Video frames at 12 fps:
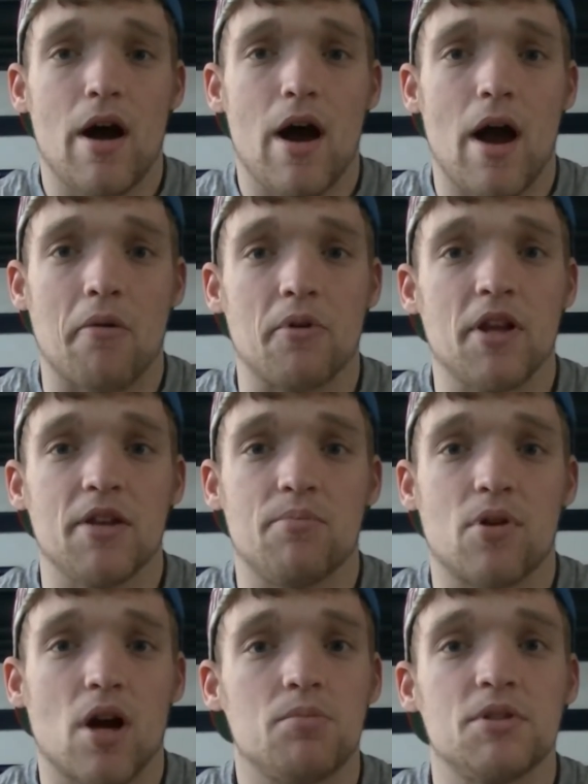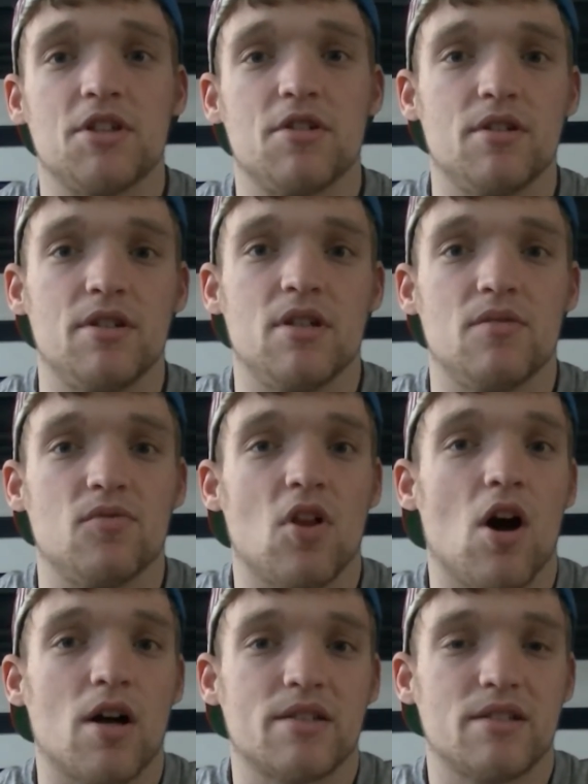I really probably couldn't have
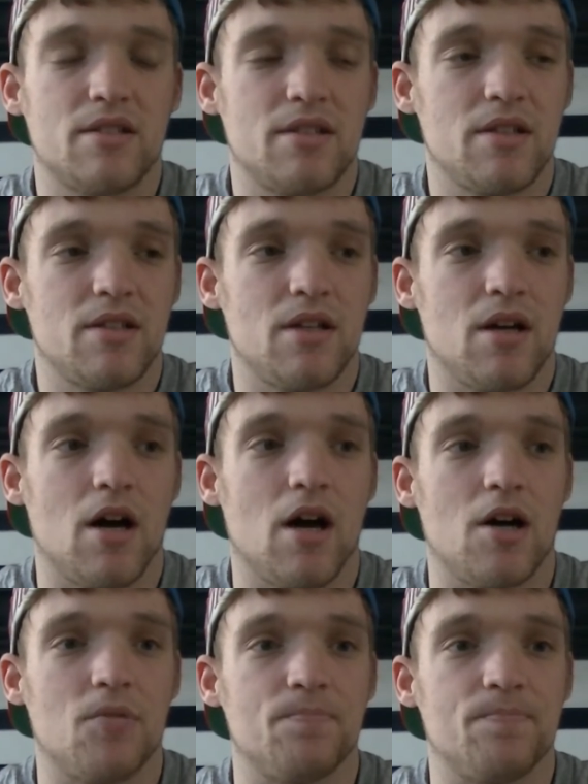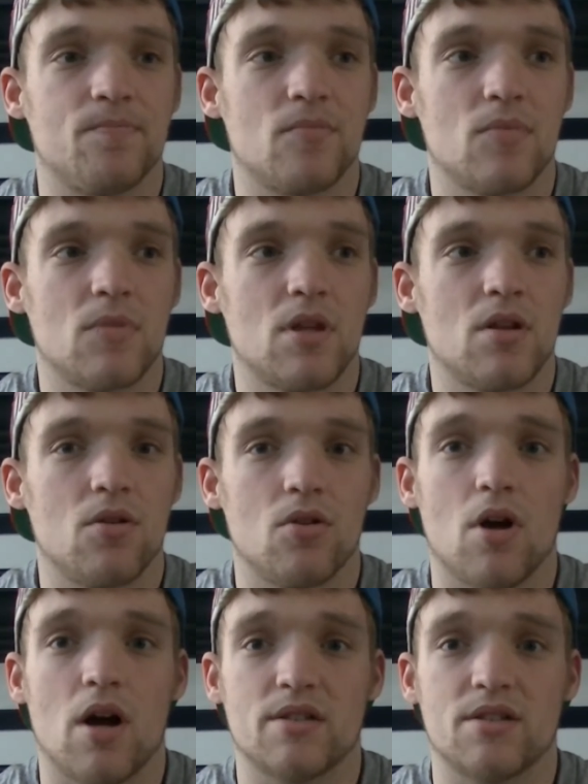lost
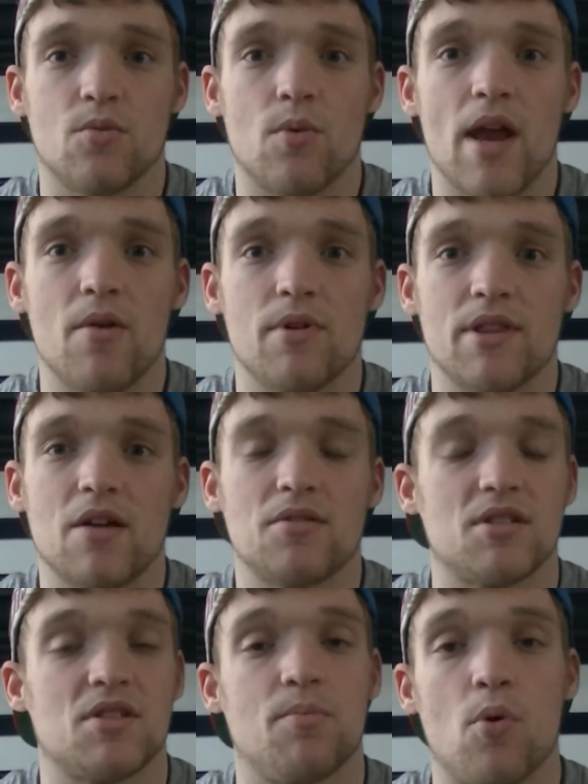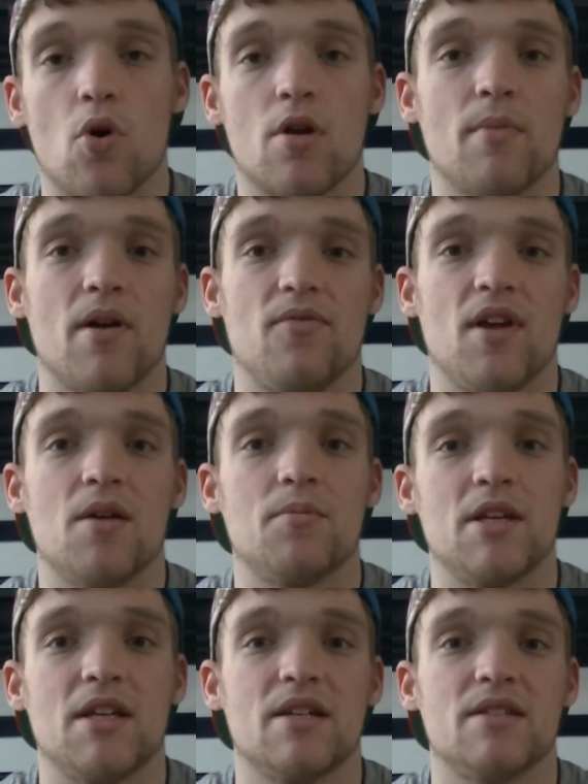the weight without the support of my
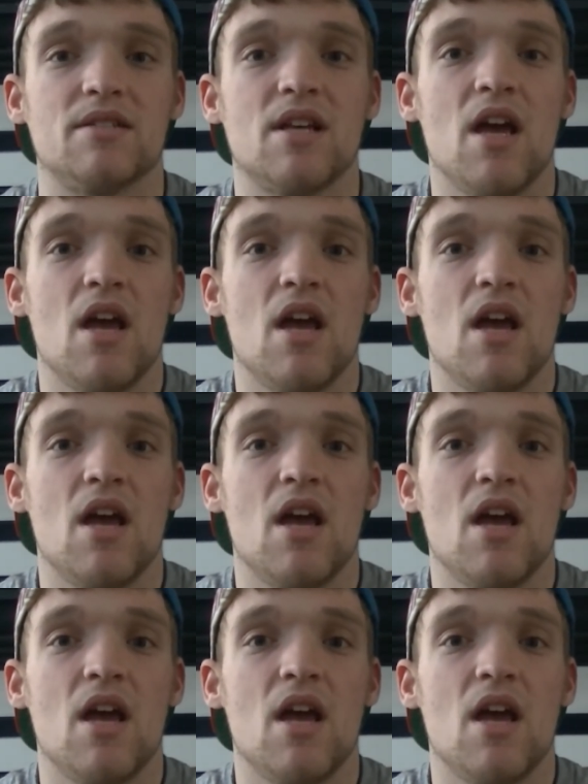family, because